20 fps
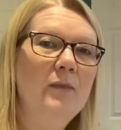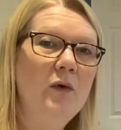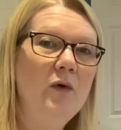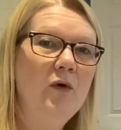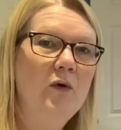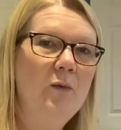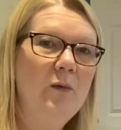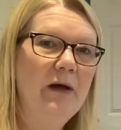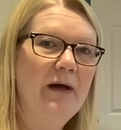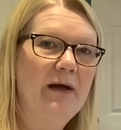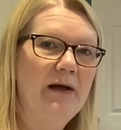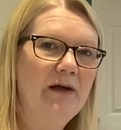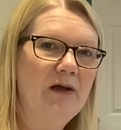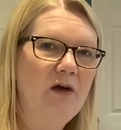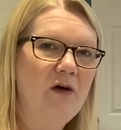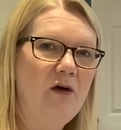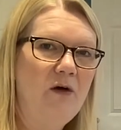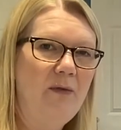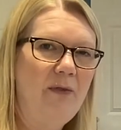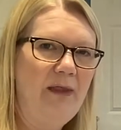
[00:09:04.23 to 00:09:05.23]
more
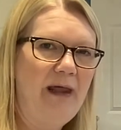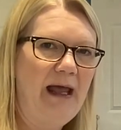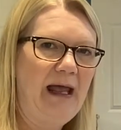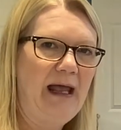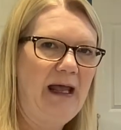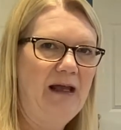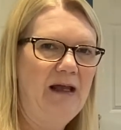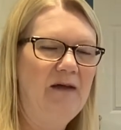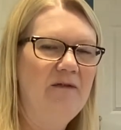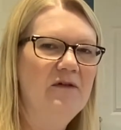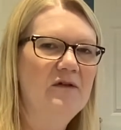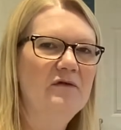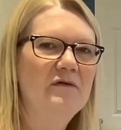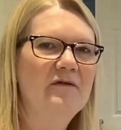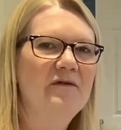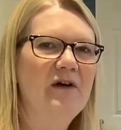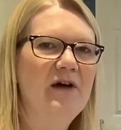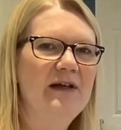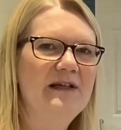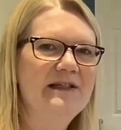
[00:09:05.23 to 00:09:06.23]
work on there if you're
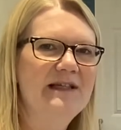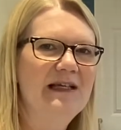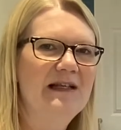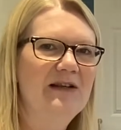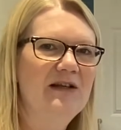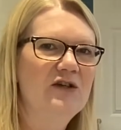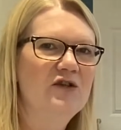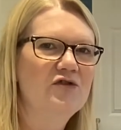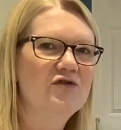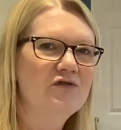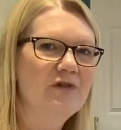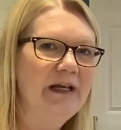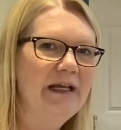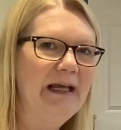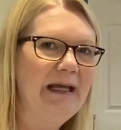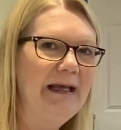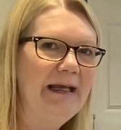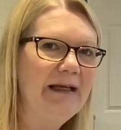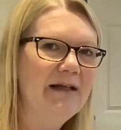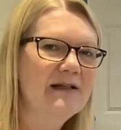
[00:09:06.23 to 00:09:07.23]
finding this
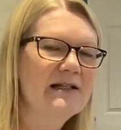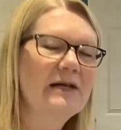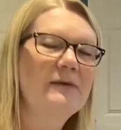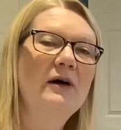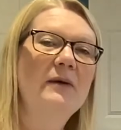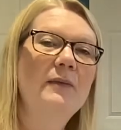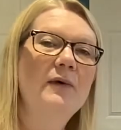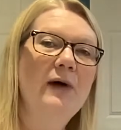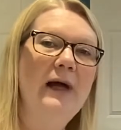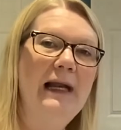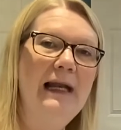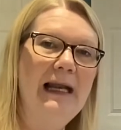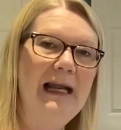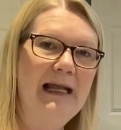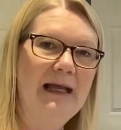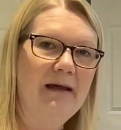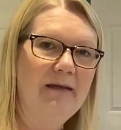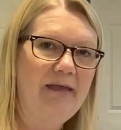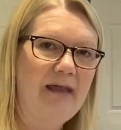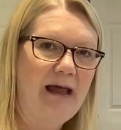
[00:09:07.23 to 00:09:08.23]
tricky. So I'll put a
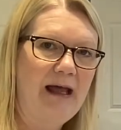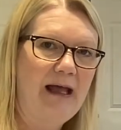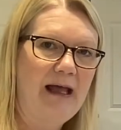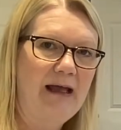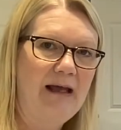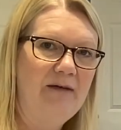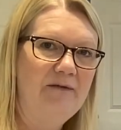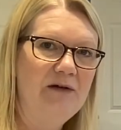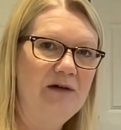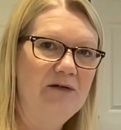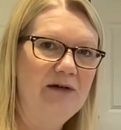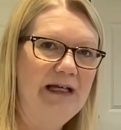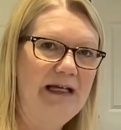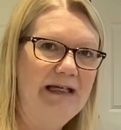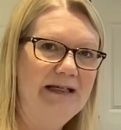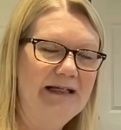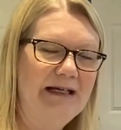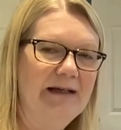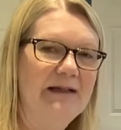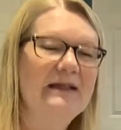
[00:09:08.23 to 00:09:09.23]
link there if you
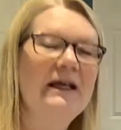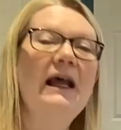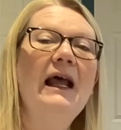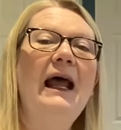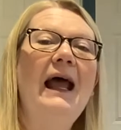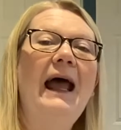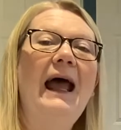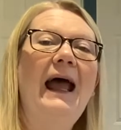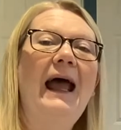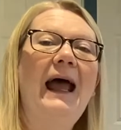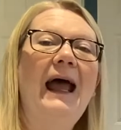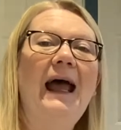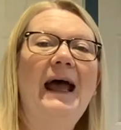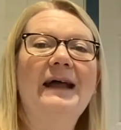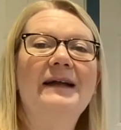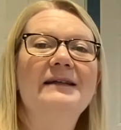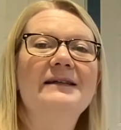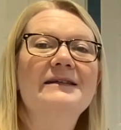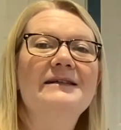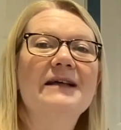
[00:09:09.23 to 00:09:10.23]
need it.
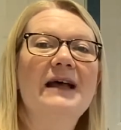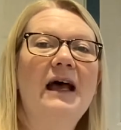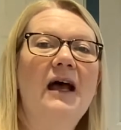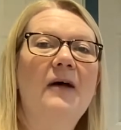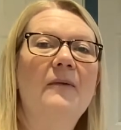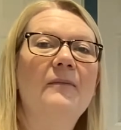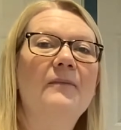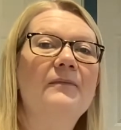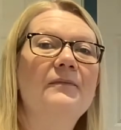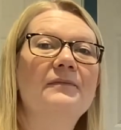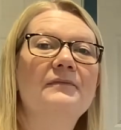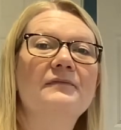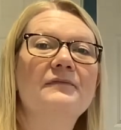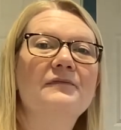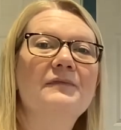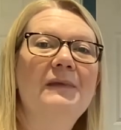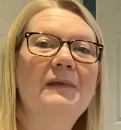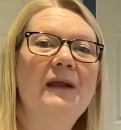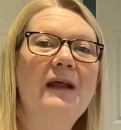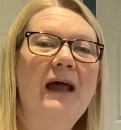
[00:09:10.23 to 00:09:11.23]
And
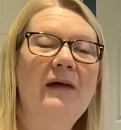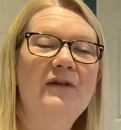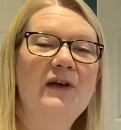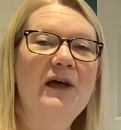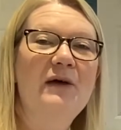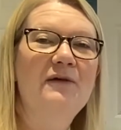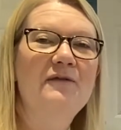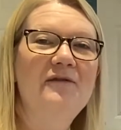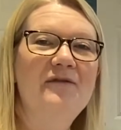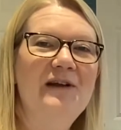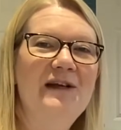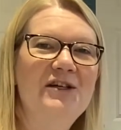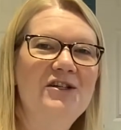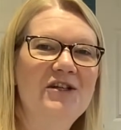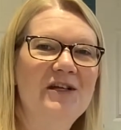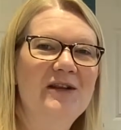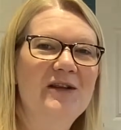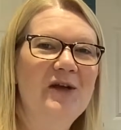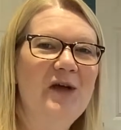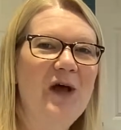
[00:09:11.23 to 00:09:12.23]
have a go at
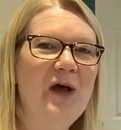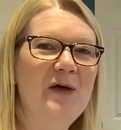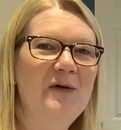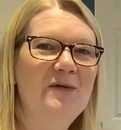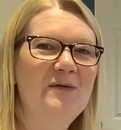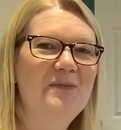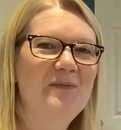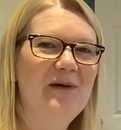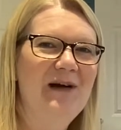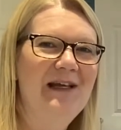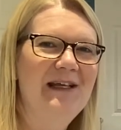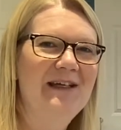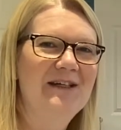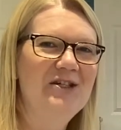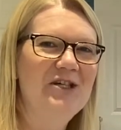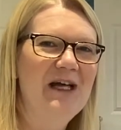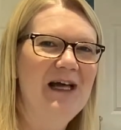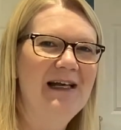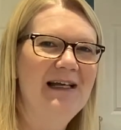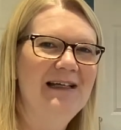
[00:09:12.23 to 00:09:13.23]
finishing the code breaker
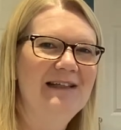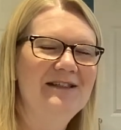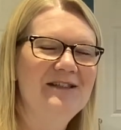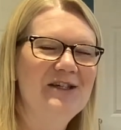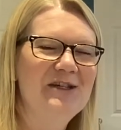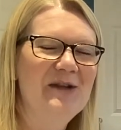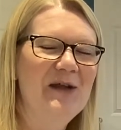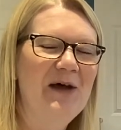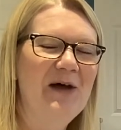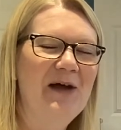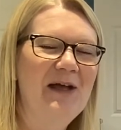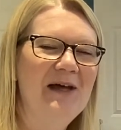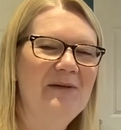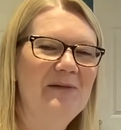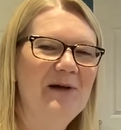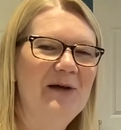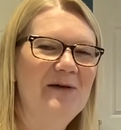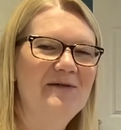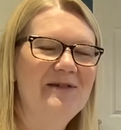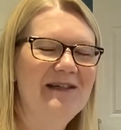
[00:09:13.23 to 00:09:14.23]
challenge that I
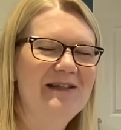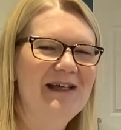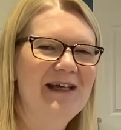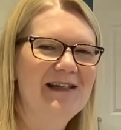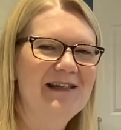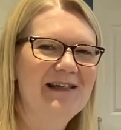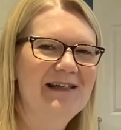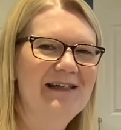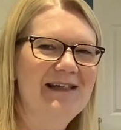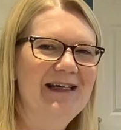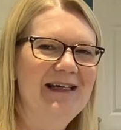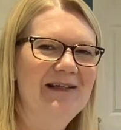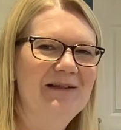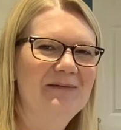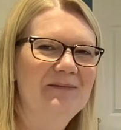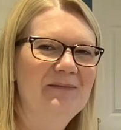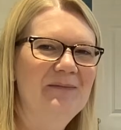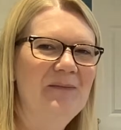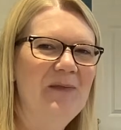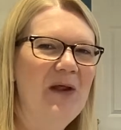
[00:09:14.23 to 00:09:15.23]
uploaded yesterday.
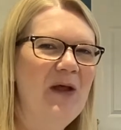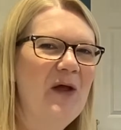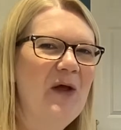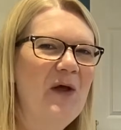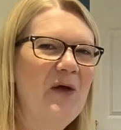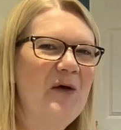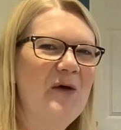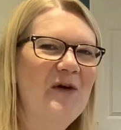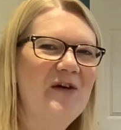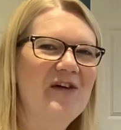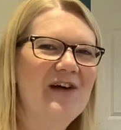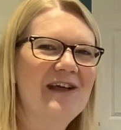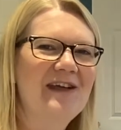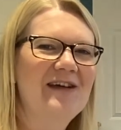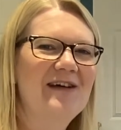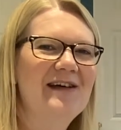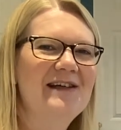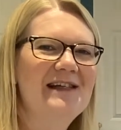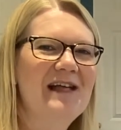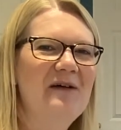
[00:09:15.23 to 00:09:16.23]
All right,
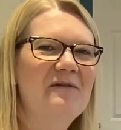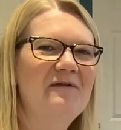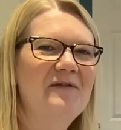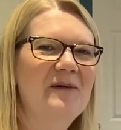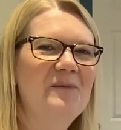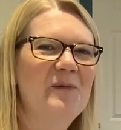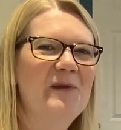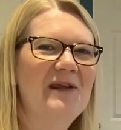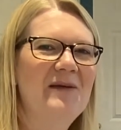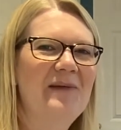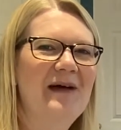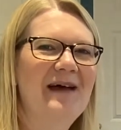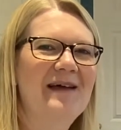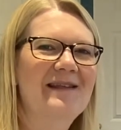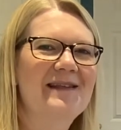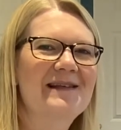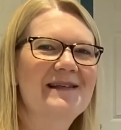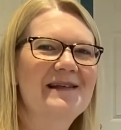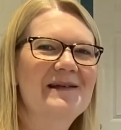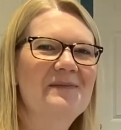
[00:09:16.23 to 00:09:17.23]
guys, have fun with your
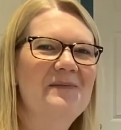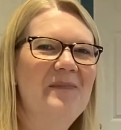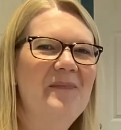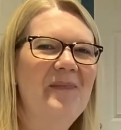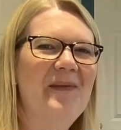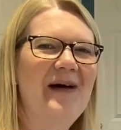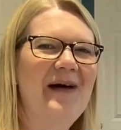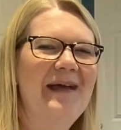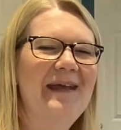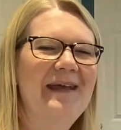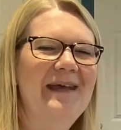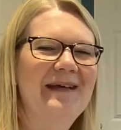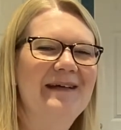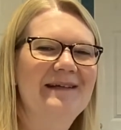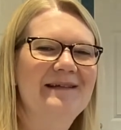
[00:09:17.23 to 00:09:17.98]
maths. Bye.